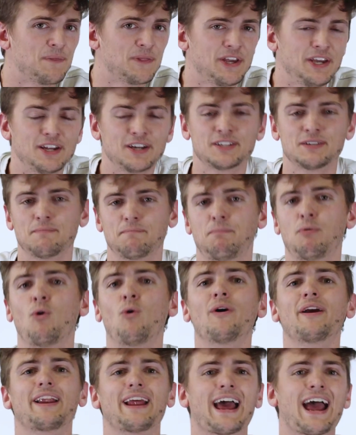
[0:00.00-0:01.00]
He doesn't
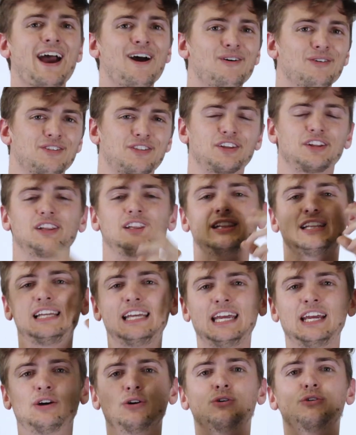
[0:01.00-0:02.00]
point out the
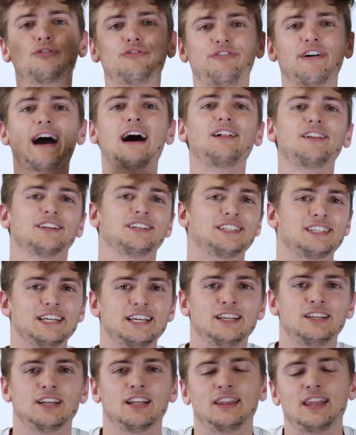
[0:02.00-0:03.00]
legal
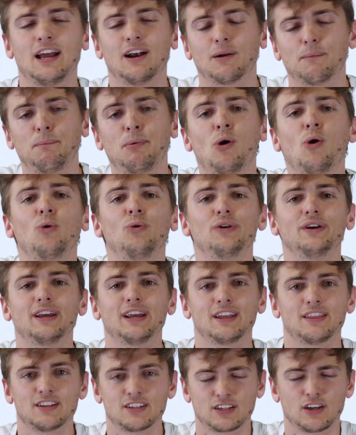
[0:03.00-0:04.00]
fallacies that they are pulling
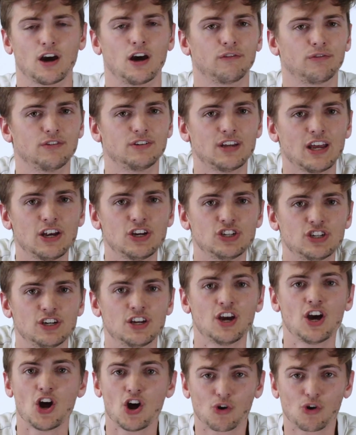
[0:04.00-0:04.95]
in this confrontation.